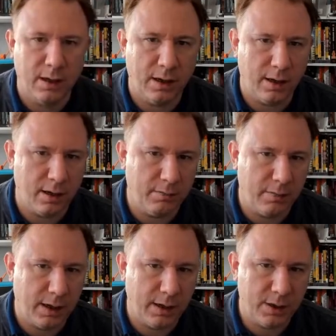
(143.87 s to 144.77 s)

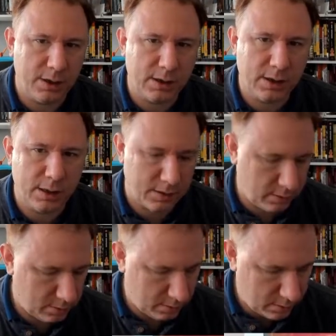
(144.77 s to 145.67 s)
And it just says,
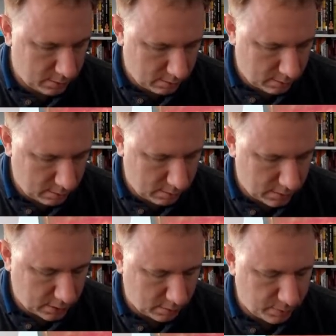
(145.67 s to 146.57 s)

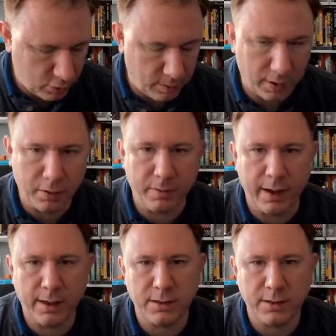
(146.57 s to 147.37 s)
it's got a bauble on the back.